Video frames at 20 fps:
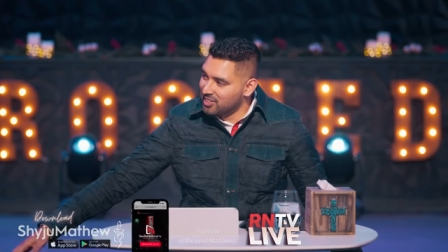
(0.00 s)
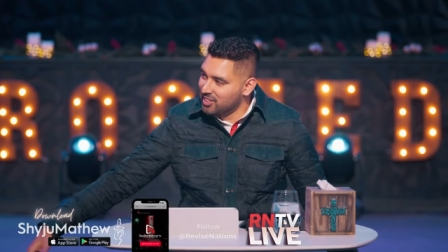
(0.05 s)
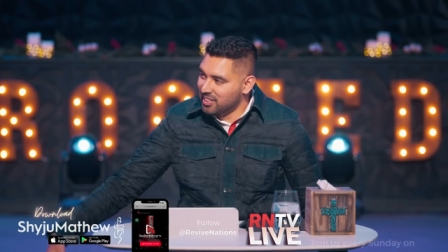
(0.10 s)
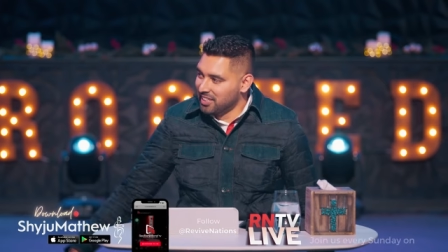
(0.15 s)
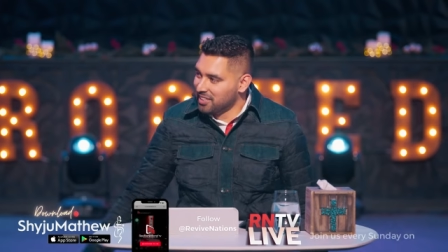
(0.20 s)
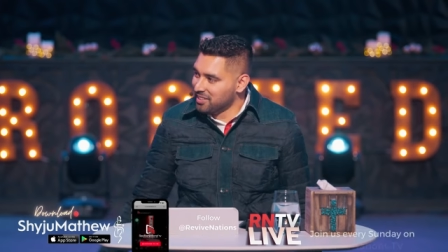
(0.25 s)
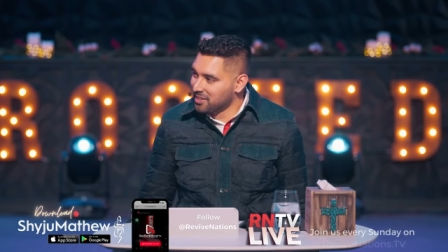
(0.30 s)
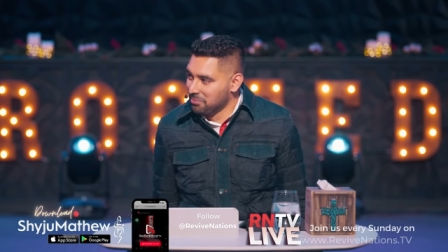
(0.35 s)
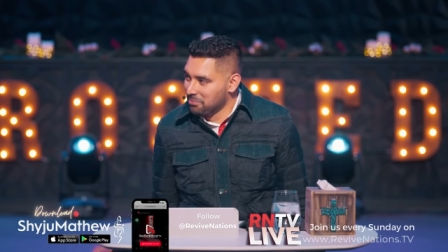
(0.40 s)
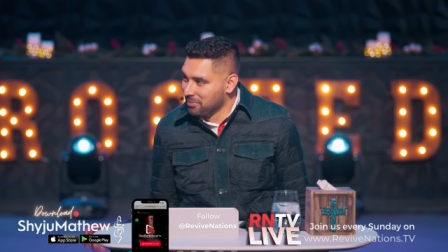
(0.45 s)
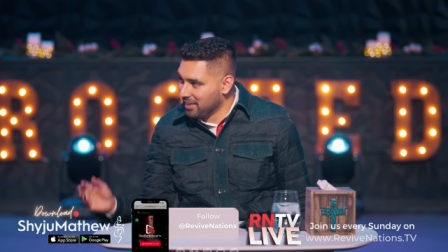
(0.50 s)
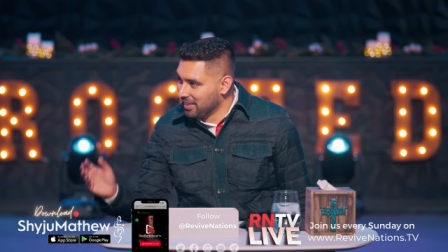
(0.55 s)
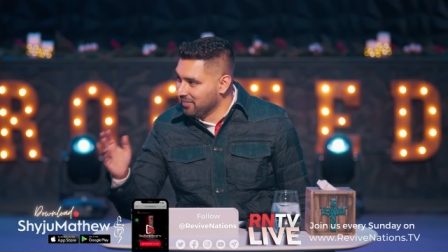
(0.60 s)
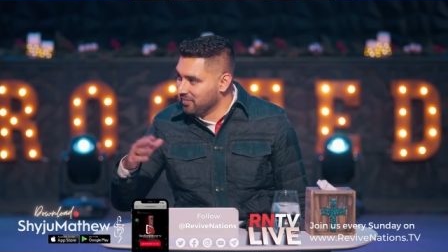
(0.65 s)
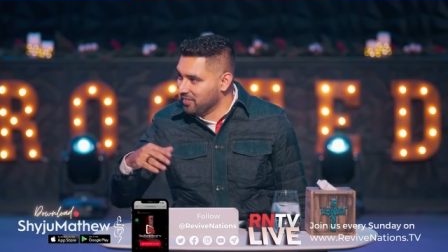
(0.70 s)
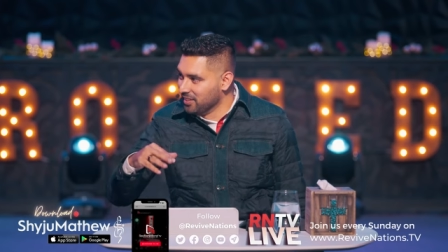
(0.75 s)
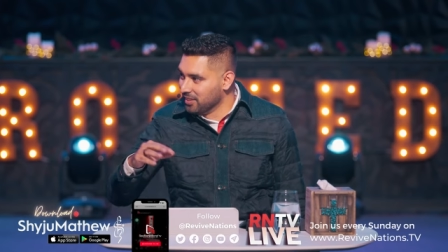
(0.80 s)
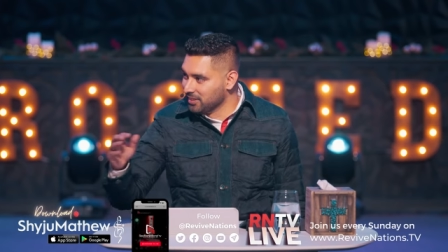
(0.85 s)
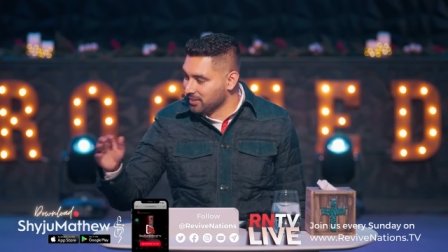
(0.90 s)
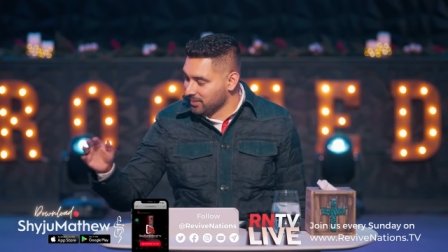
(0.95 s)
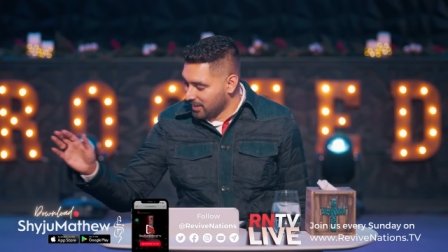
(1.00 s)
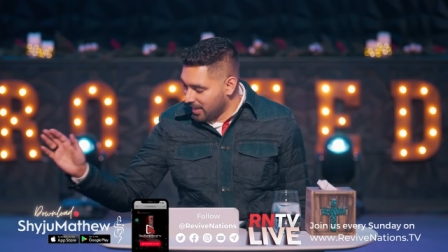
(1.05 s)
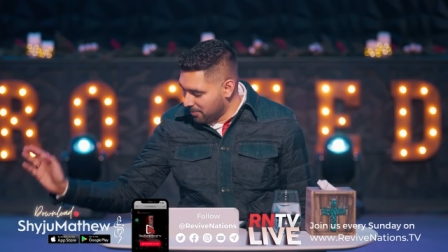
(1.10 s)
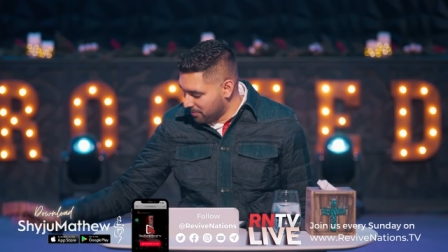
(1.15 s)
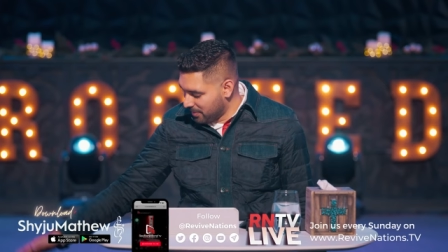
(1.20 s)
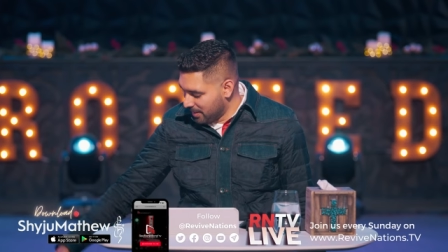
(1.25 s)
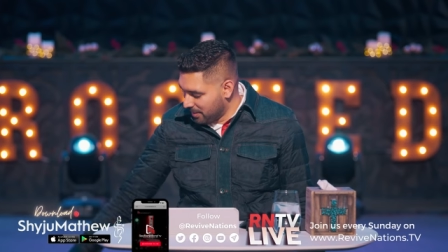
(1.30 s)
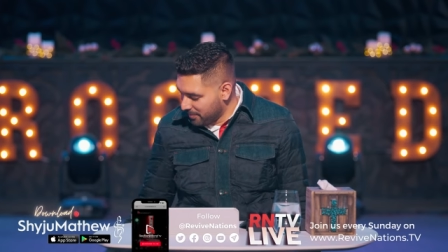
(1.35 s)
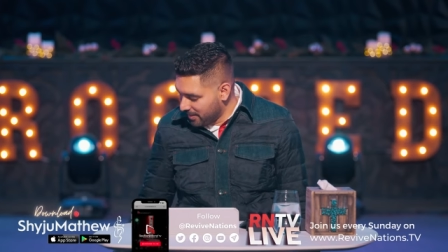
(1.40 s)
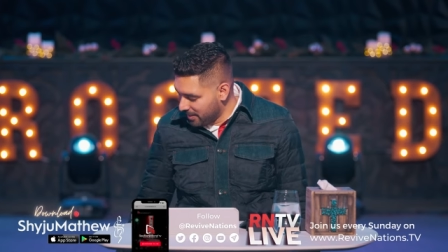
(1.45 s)
doesn't believe this. Come,
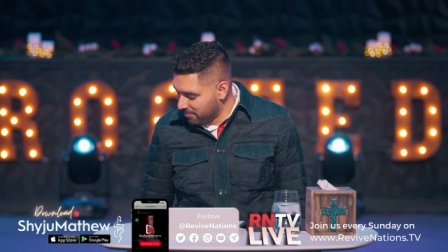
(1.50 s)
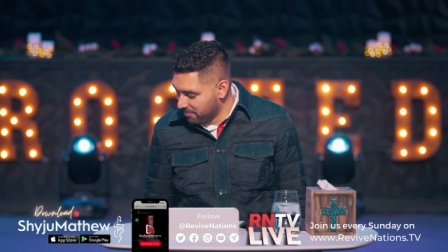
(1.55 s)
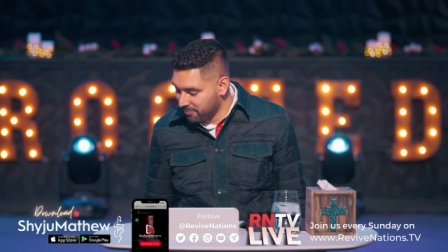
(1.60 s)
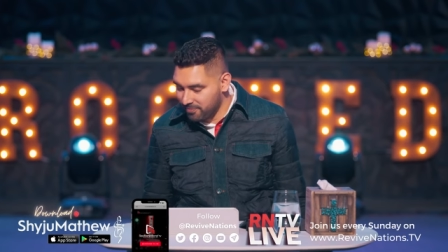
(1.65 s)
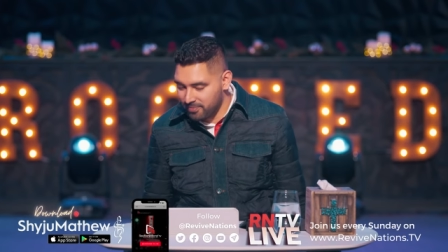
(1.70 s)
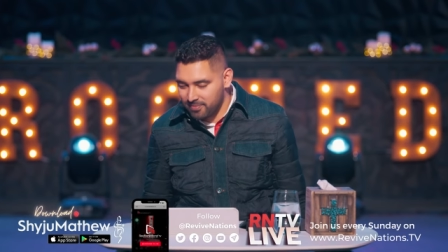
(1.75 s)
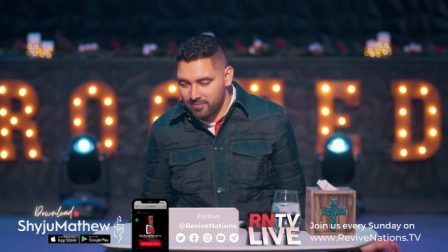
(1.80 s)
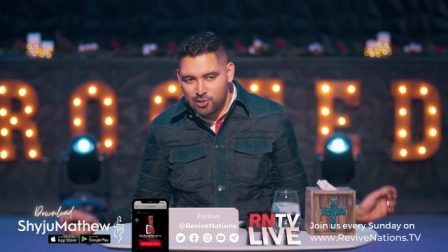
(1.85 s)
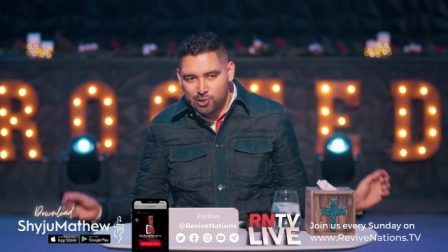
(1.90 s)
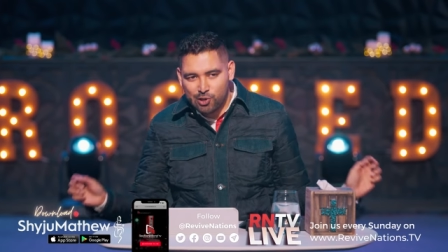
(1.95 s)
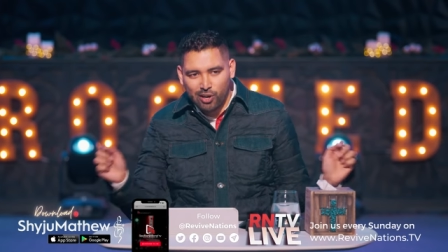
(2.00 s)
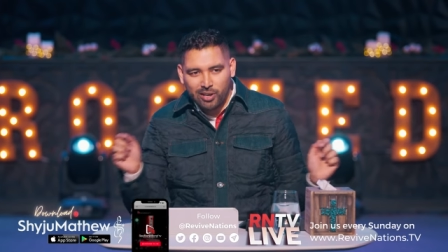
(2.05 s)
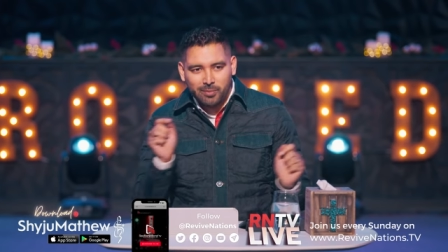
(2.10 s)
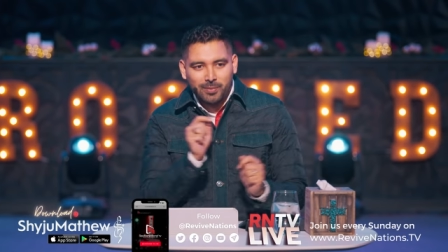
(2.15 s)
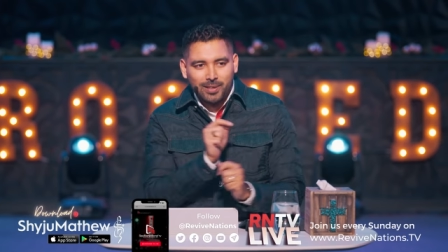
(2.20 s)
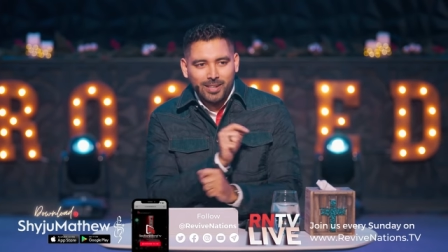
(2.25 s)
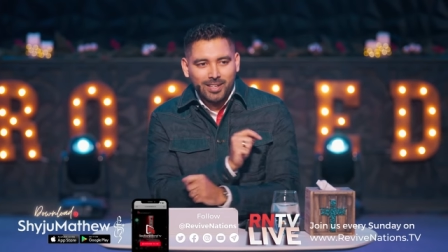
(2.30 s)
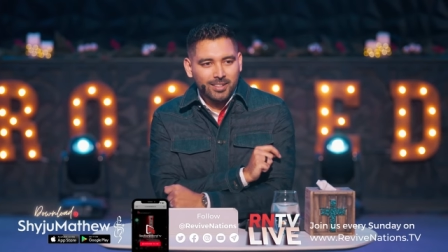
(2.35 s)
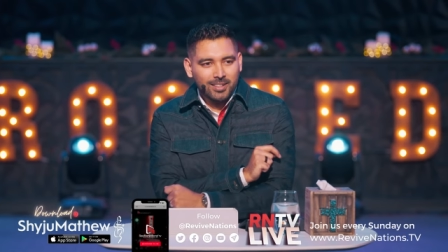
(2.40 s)
come, come. Join me.